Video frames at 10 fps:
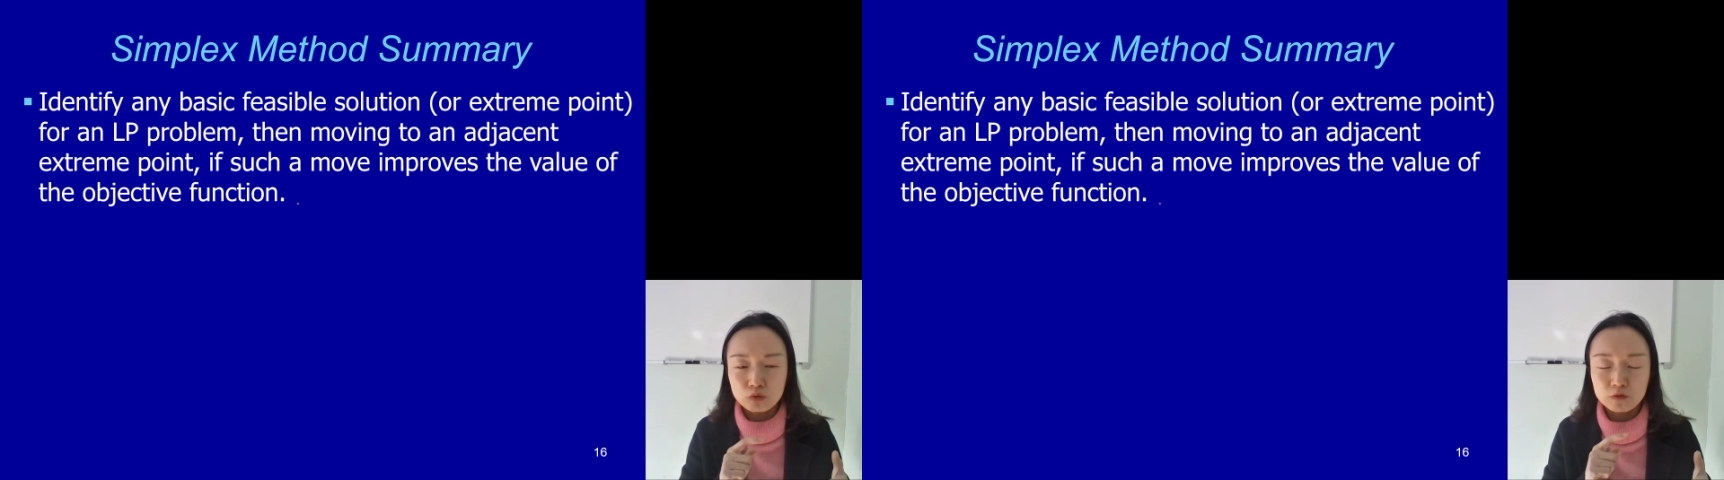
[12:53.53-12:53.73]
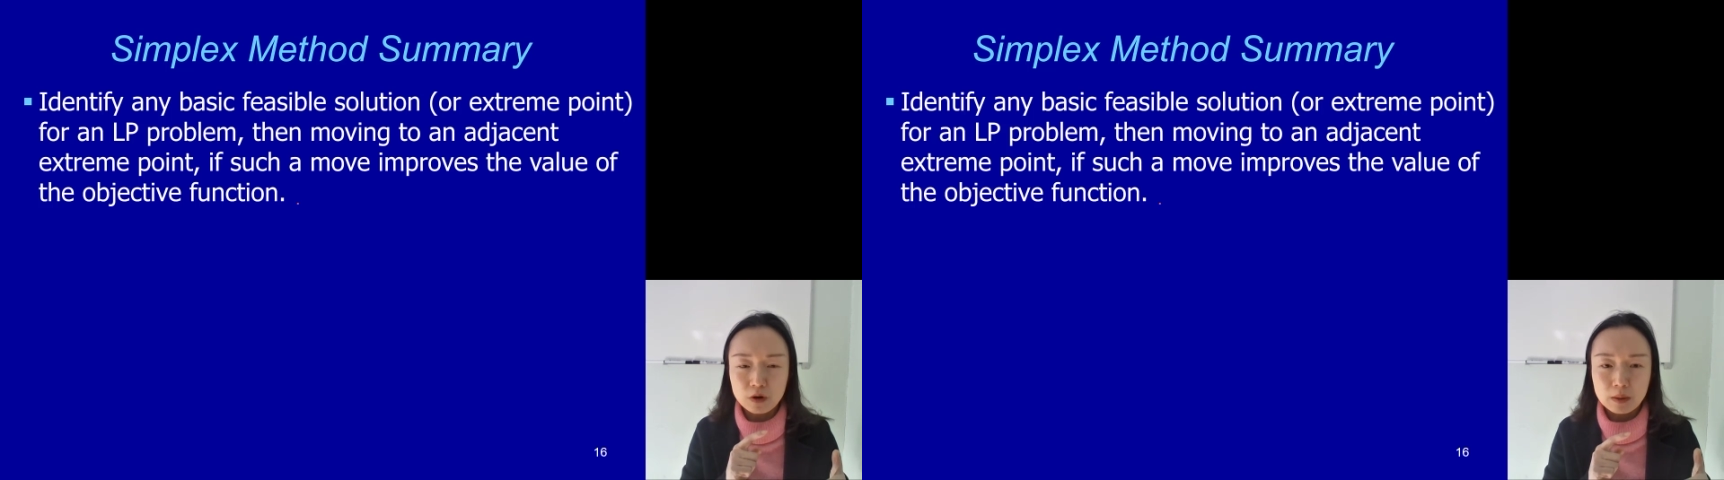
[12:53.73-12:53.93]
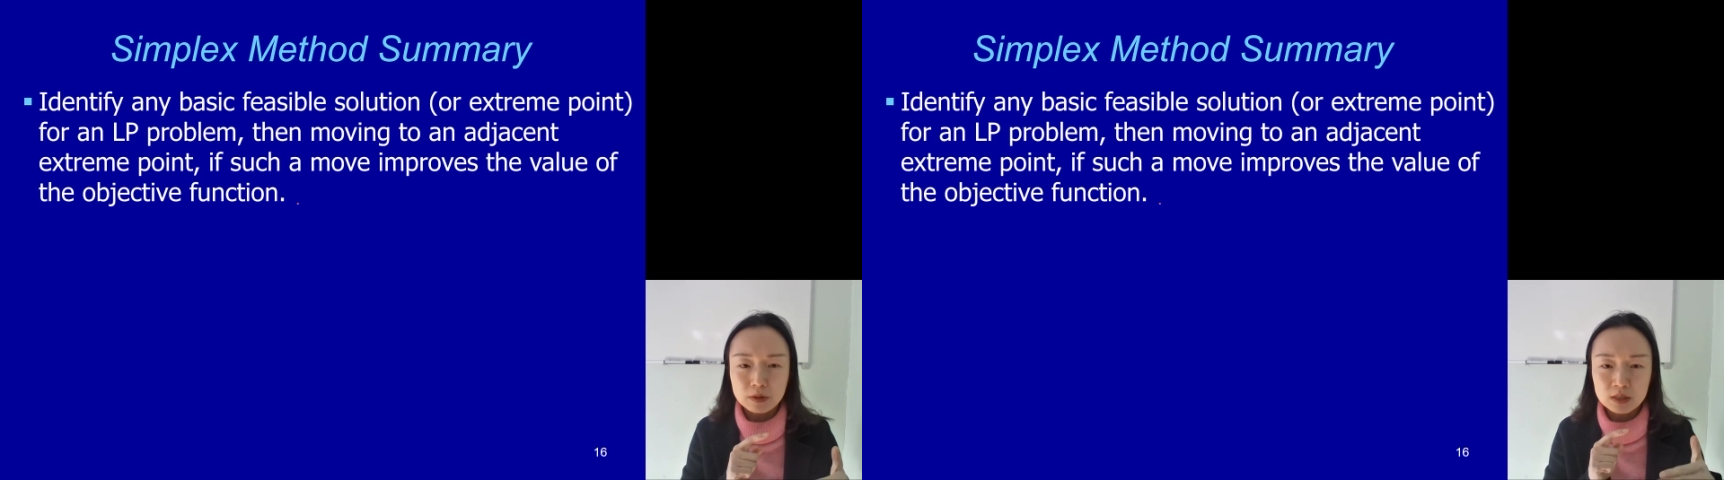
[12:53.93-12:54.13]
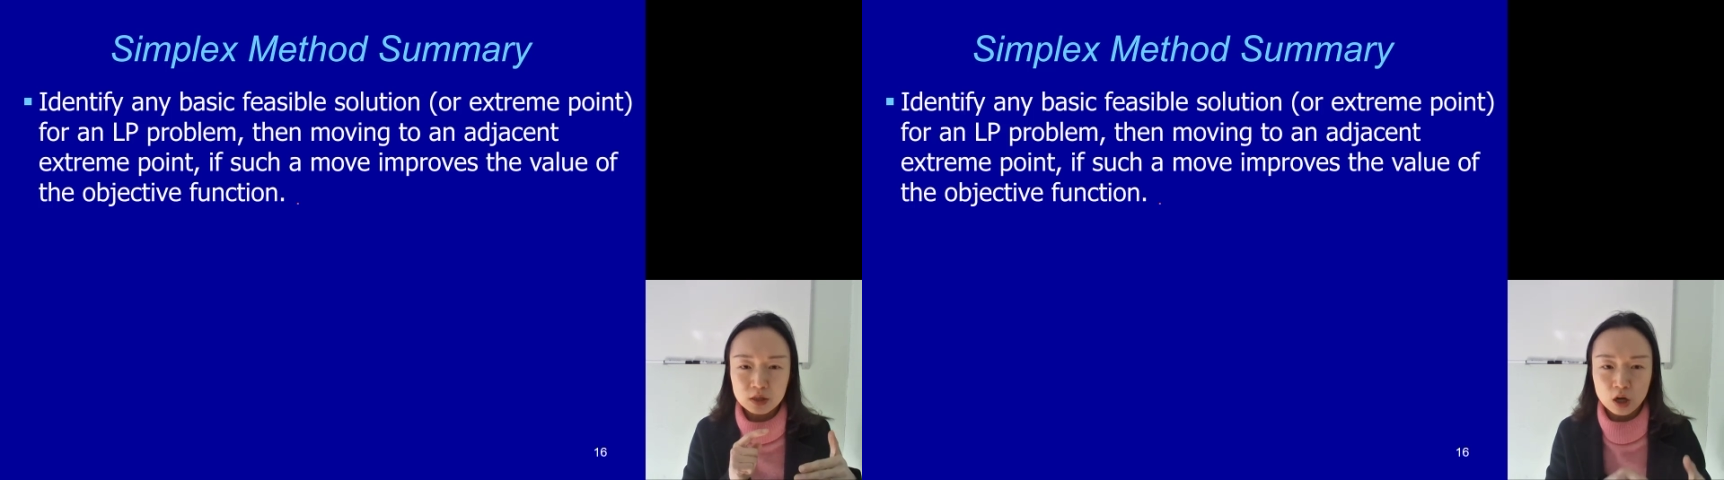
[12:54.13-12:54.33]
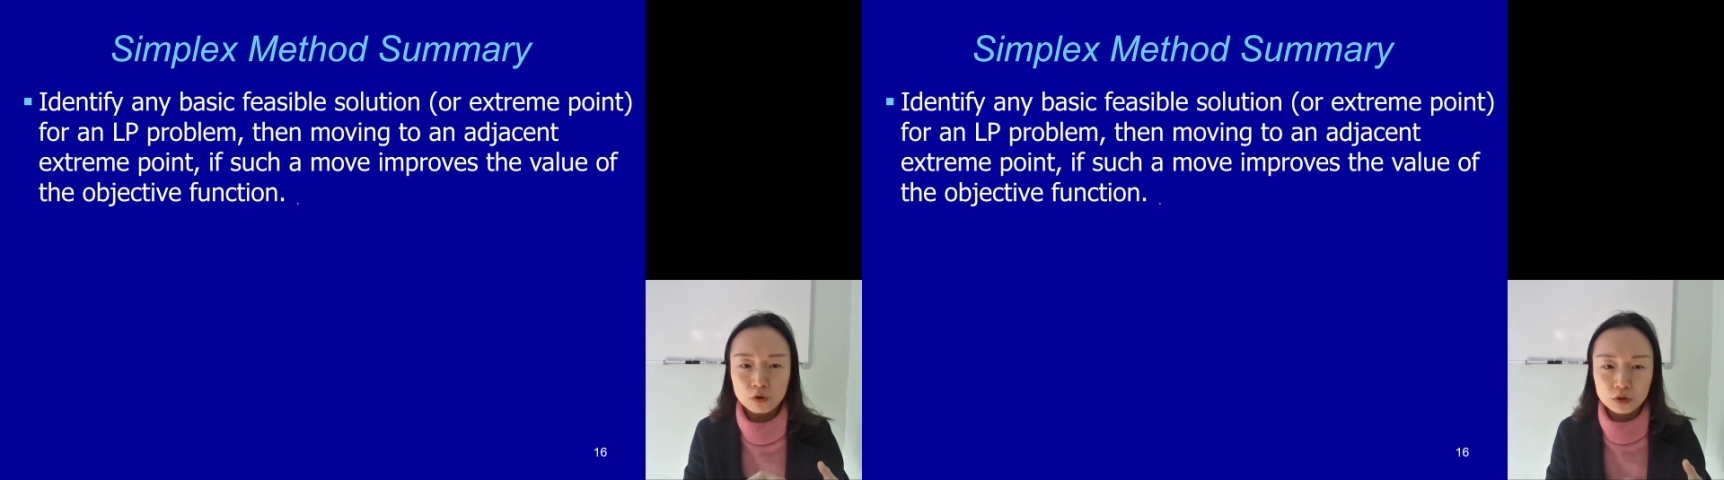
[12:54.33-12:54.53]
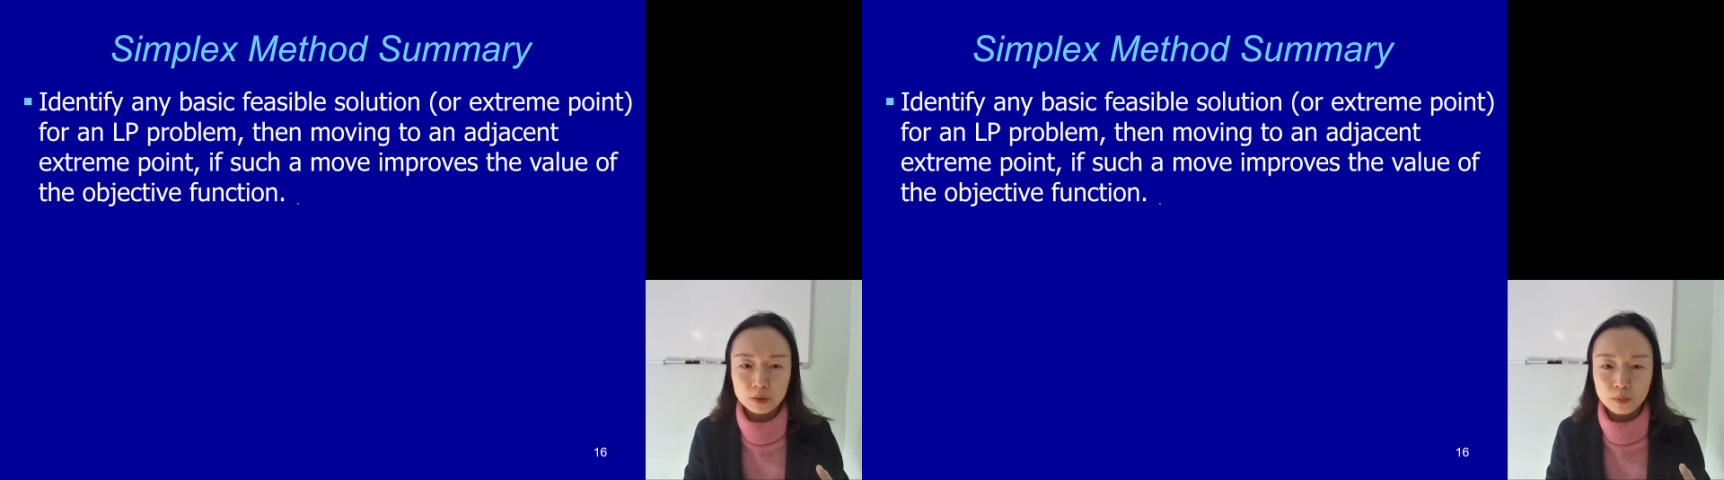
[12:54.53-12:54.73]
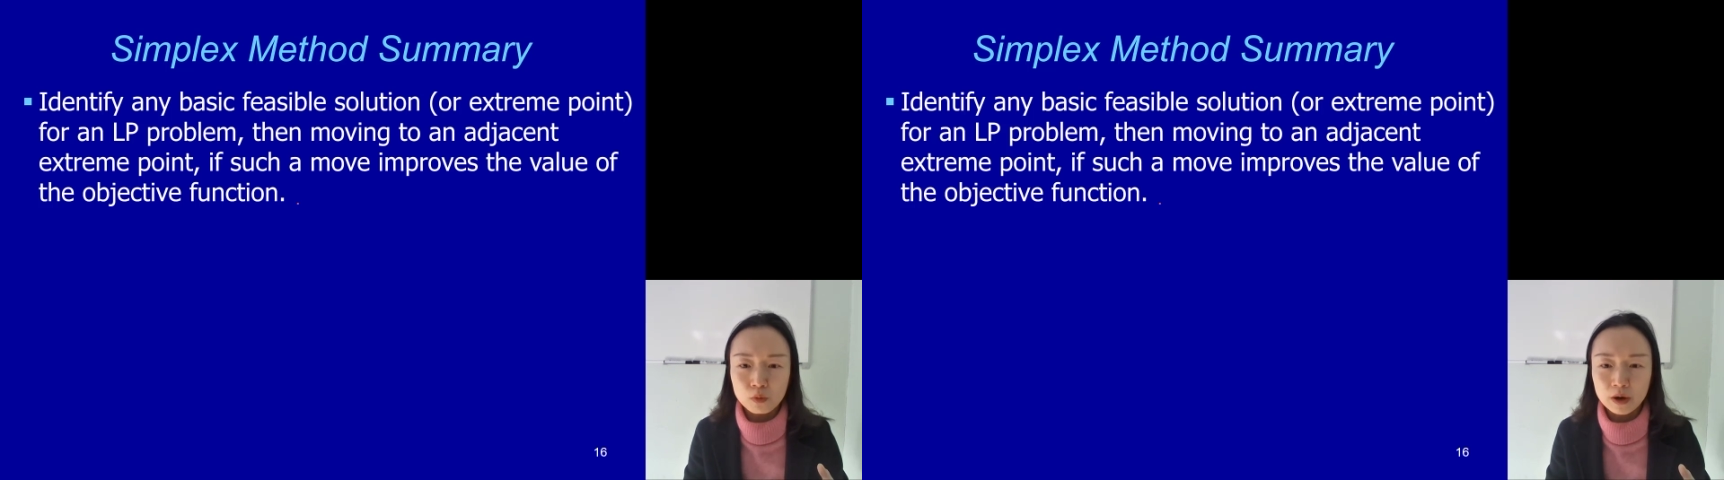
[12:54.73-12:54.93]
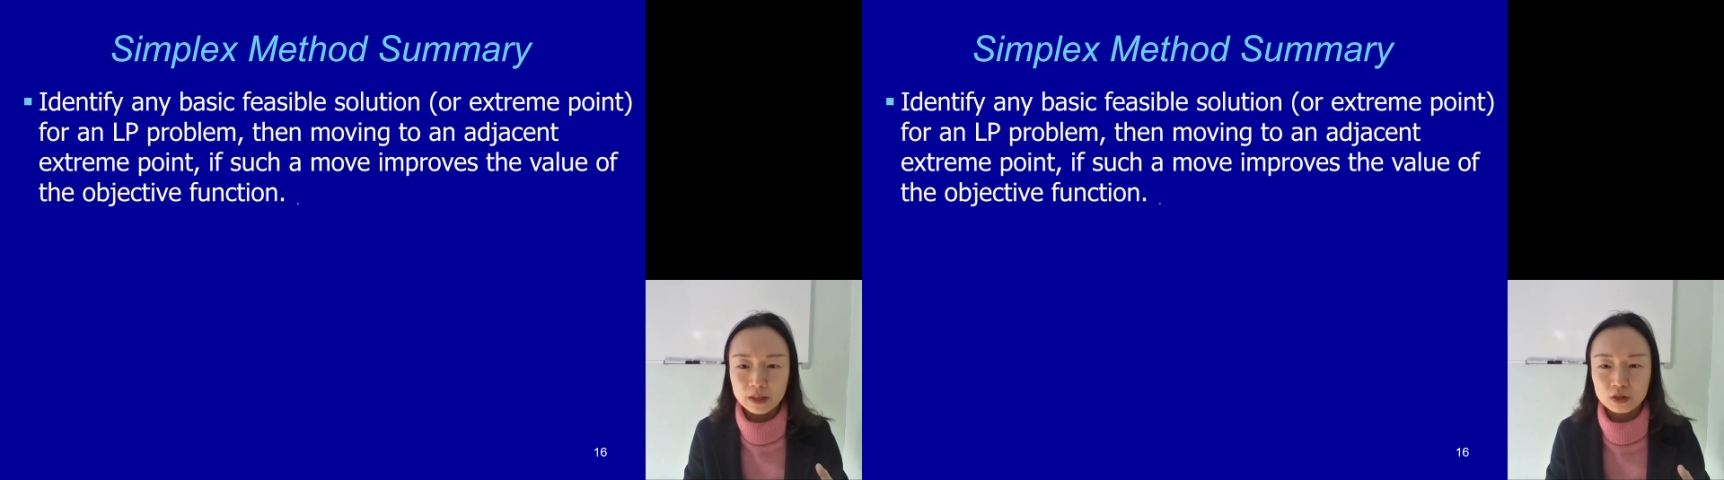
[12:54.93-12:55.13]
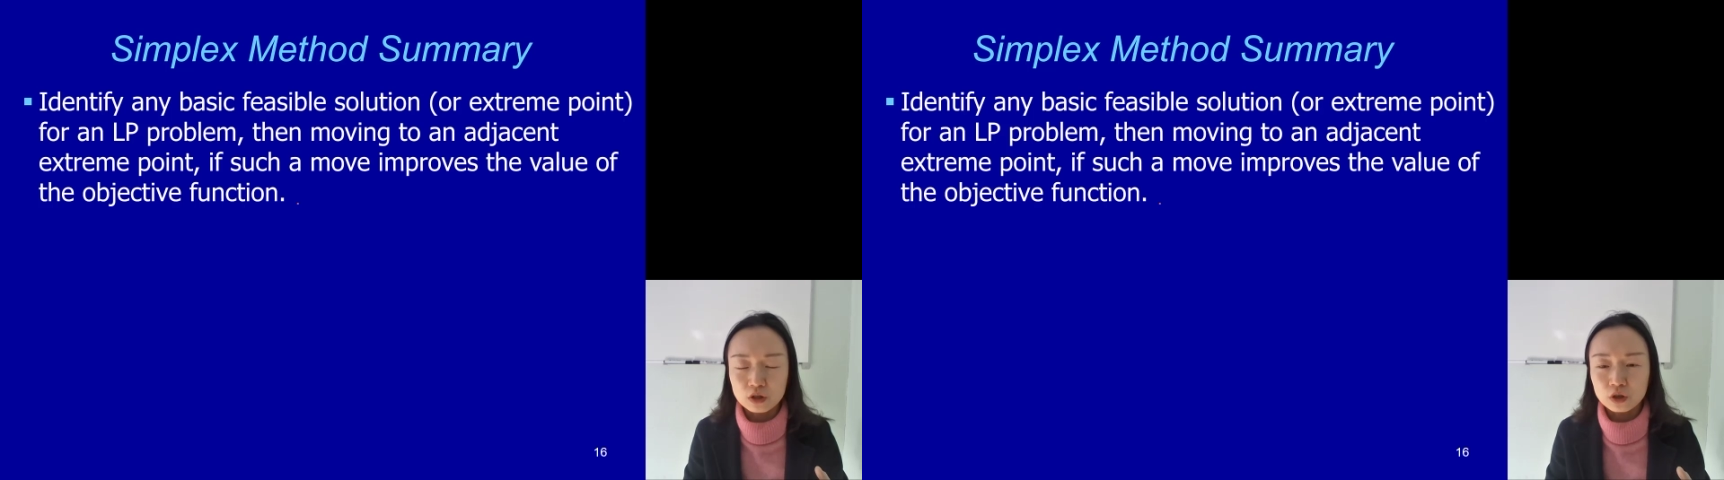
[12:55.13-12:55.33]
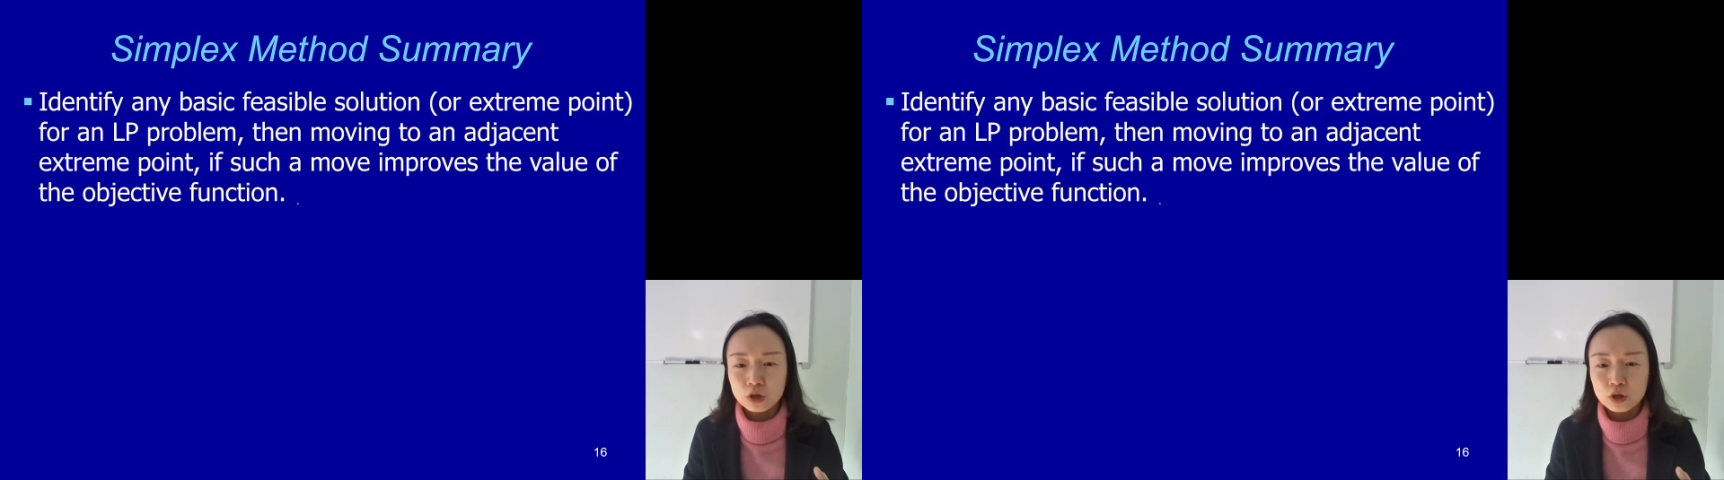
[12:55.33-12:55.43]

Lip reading: from this current point